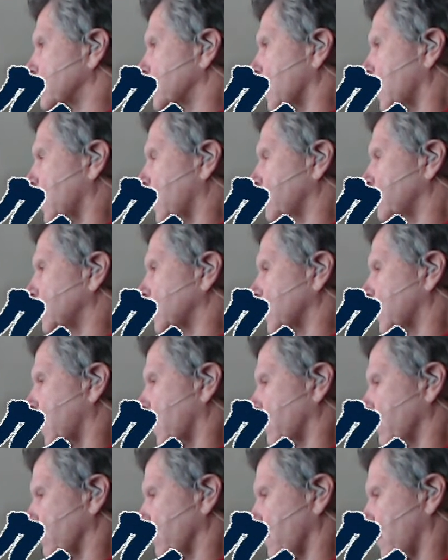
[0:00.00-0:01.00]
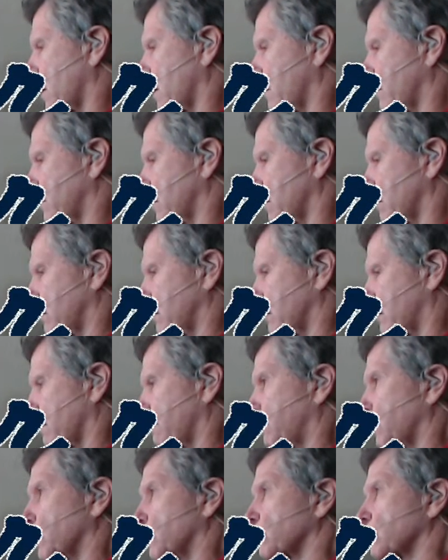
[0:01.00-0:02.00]
time to get around the old
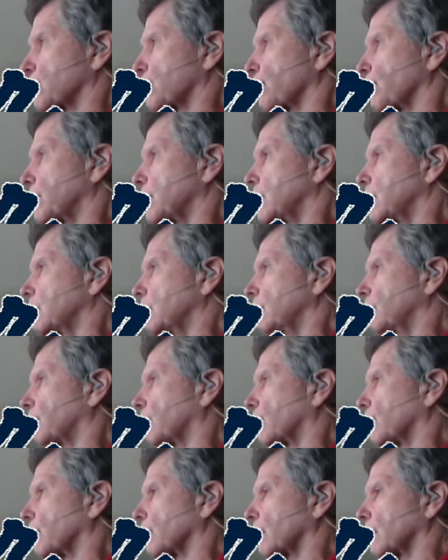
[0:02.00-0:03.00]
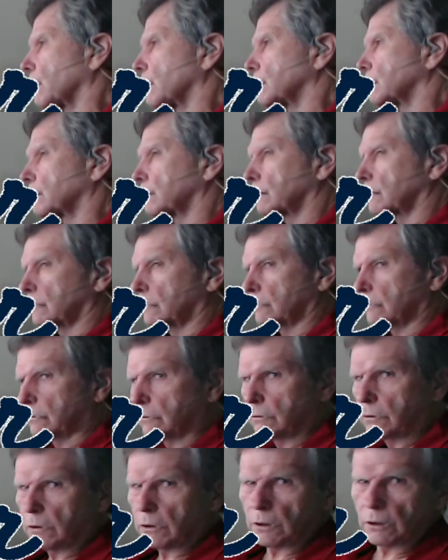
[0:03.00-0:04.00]
computer screen or
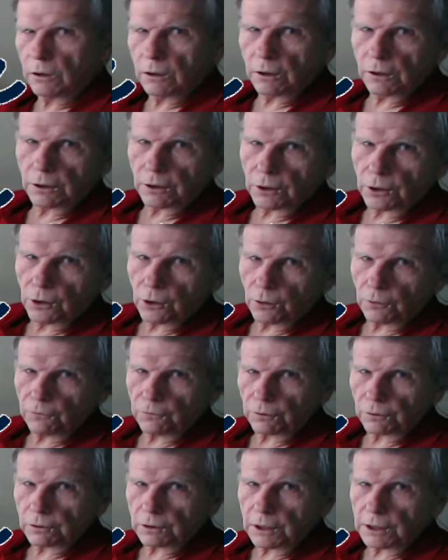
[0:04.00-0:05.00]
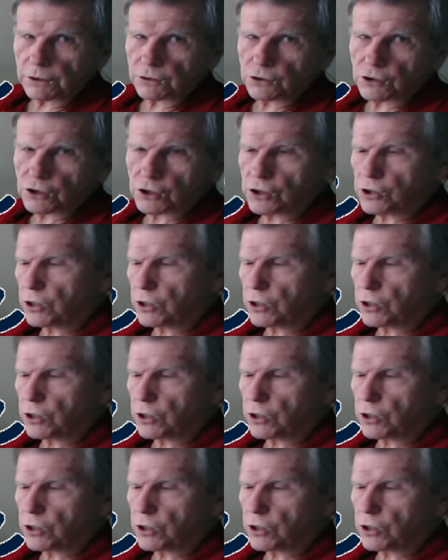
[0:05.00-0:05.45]
go for lunch.